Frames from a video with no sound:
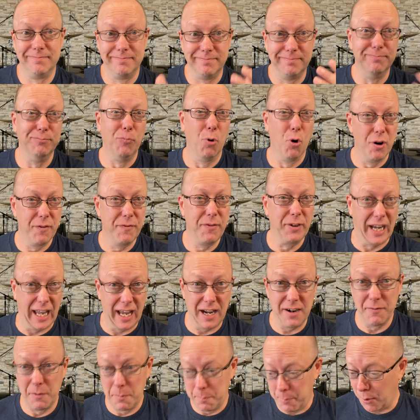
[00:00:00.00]
more of a
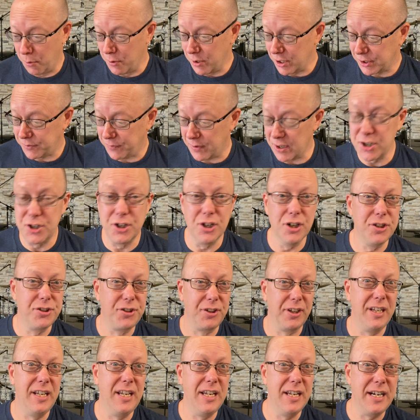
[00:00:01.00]
kind of a bonus
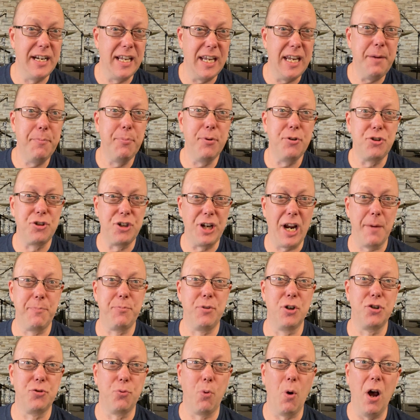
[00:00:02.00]
features, in Hebrews
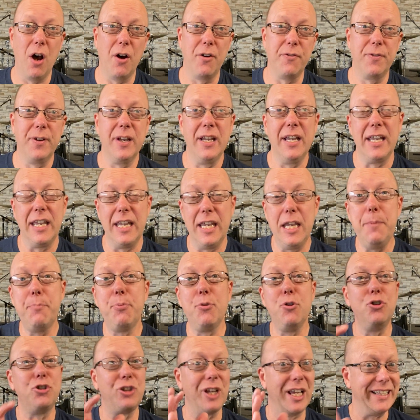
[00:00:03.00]
chapter 12.
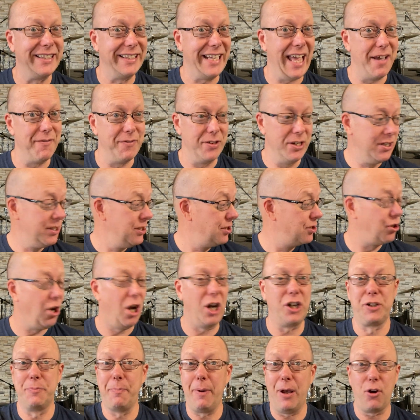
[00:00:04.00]
Hebrews 11
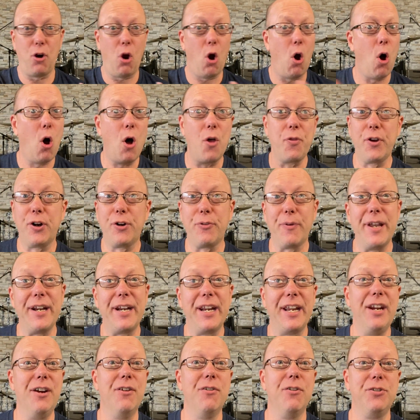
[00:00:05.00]
talks about all the great
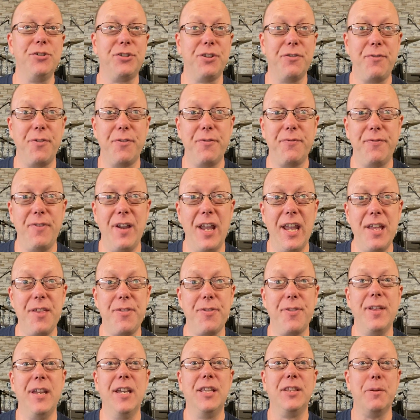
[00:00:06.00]
heroes of the
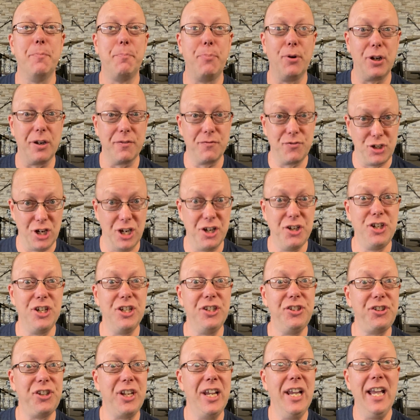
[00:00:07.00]
faith in the book of
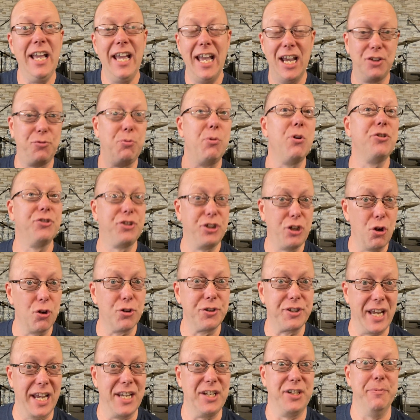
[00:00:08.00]
Judges, as well as the
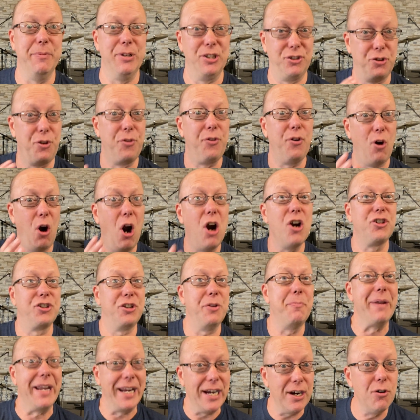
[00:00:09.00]
Old Testament. So there are
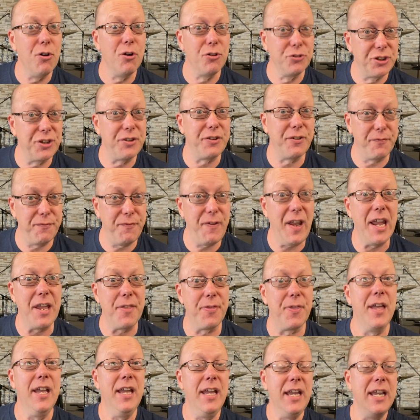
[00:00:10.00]
some heroes of the
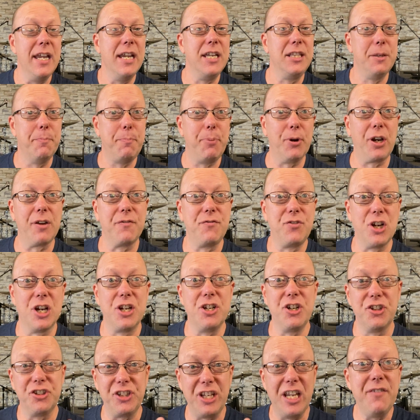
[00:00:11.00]
faith in the book of
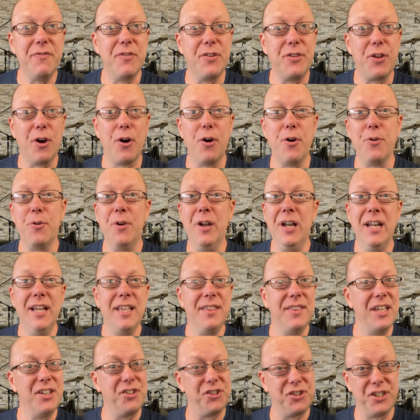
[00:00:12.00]
Judges, even though
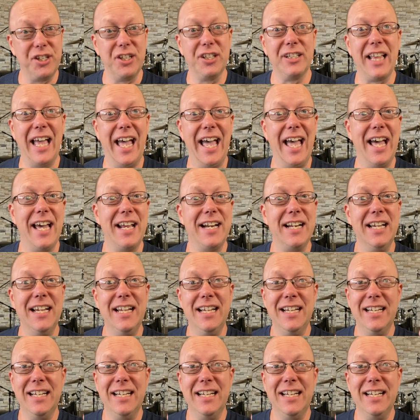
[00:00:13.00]
they still had